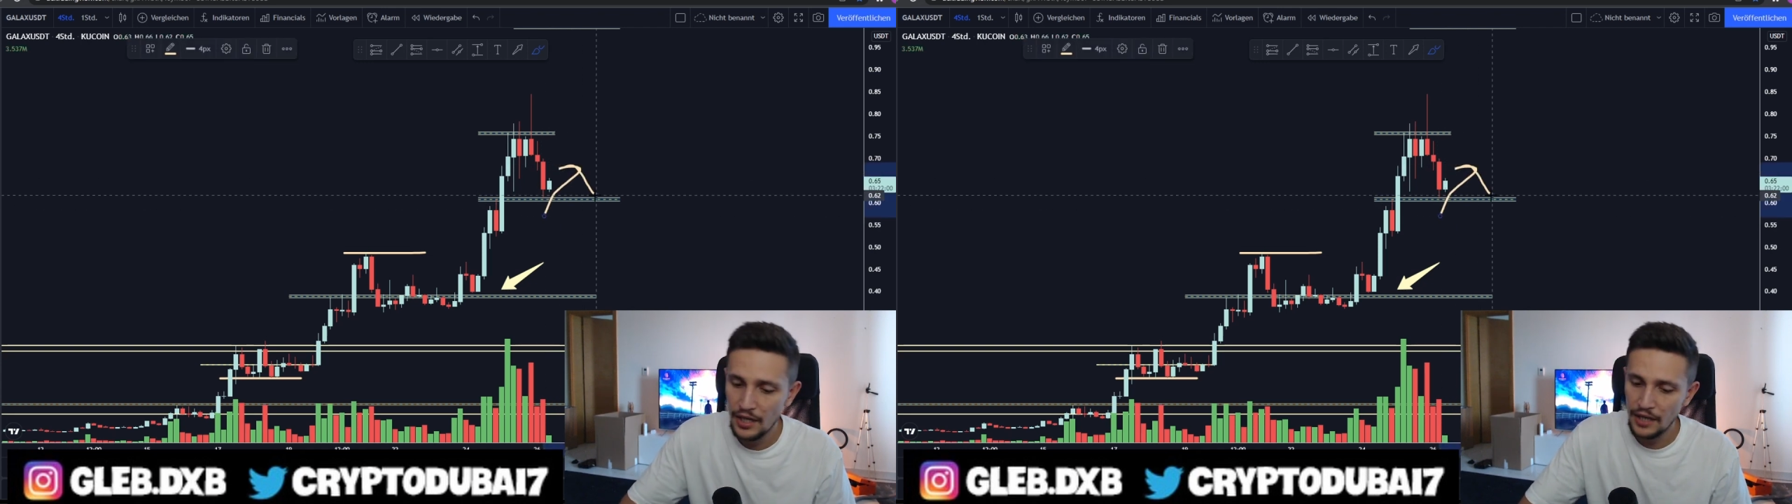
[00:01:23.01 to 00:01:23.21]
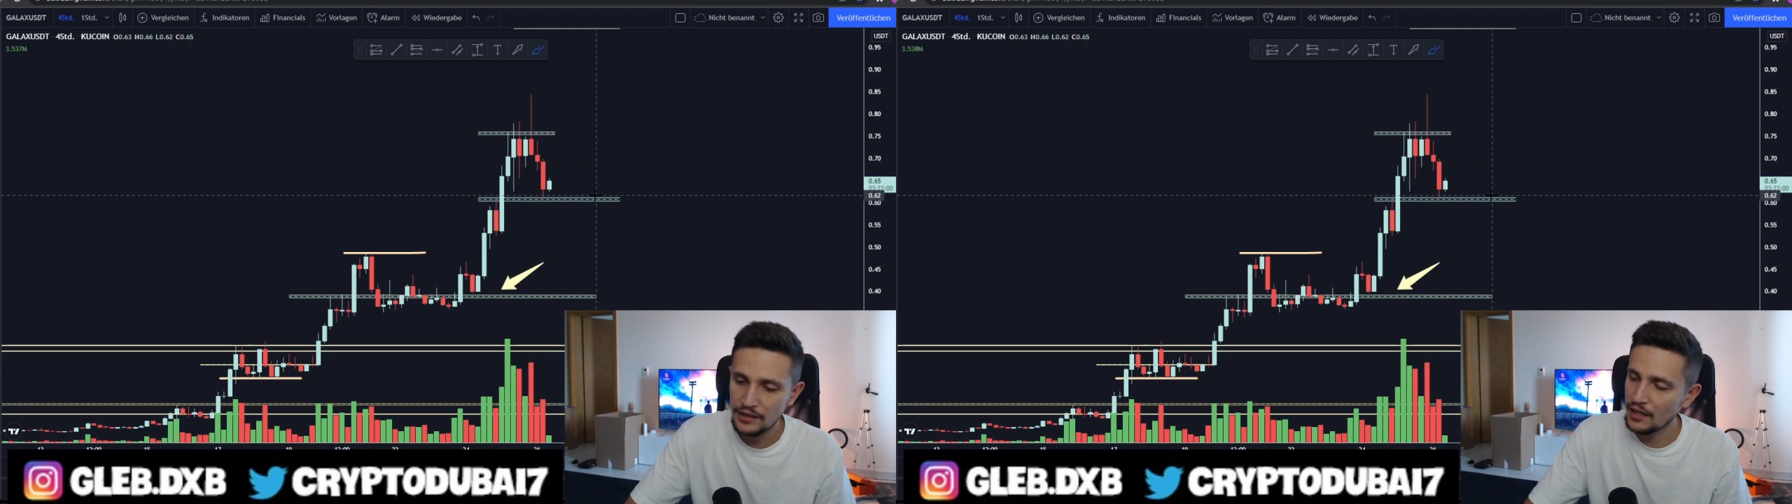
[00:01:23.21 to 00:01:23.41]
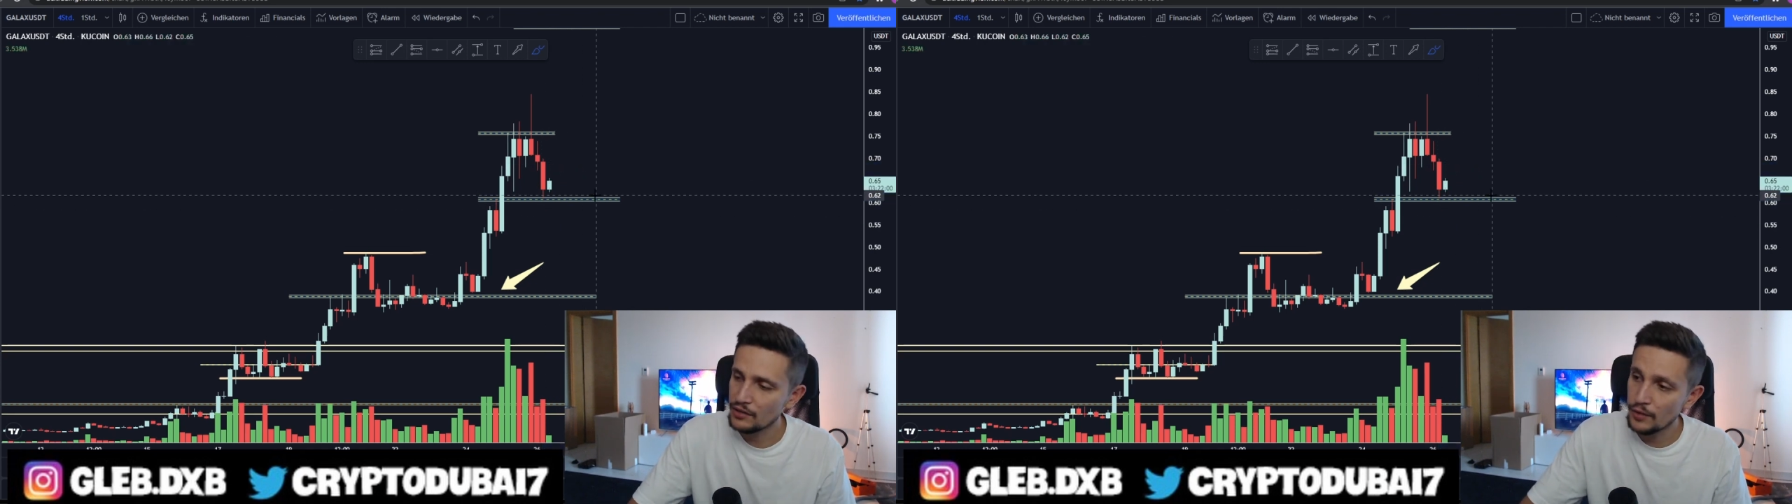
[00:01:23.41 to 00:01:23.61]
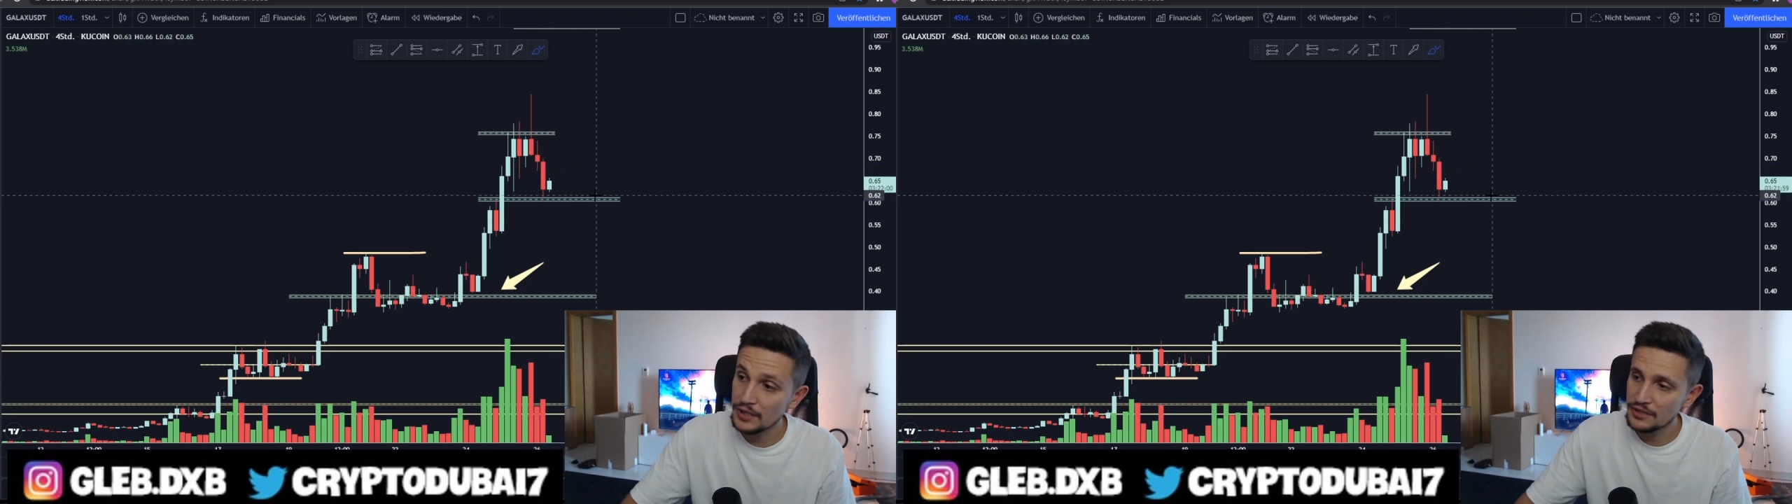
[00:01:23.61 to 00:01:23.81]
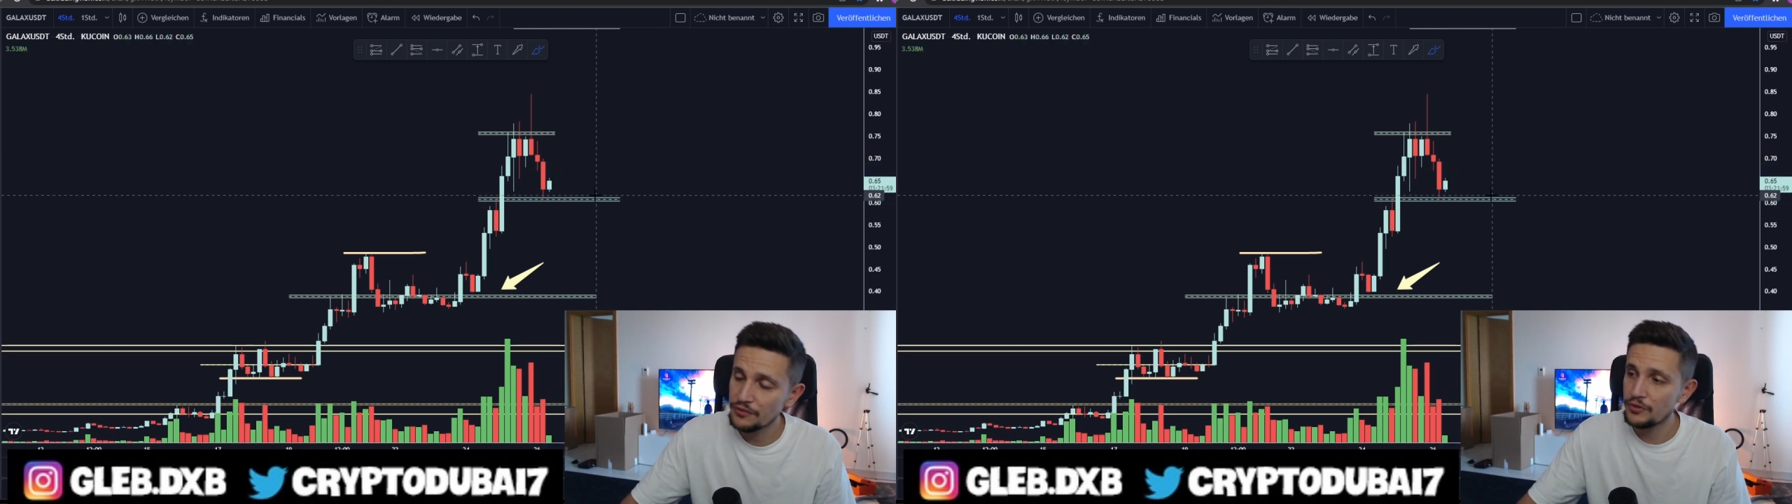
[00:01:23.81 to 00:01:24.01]
And
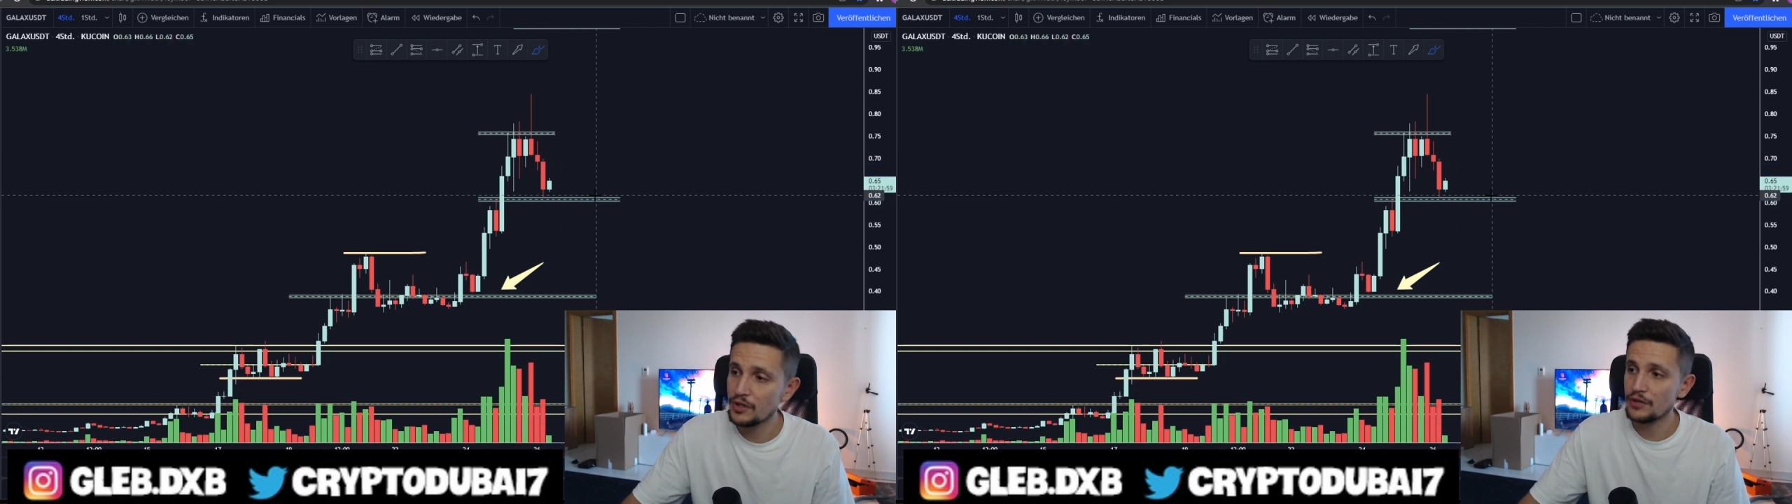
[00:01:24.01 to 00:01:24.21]
otherwise, if you are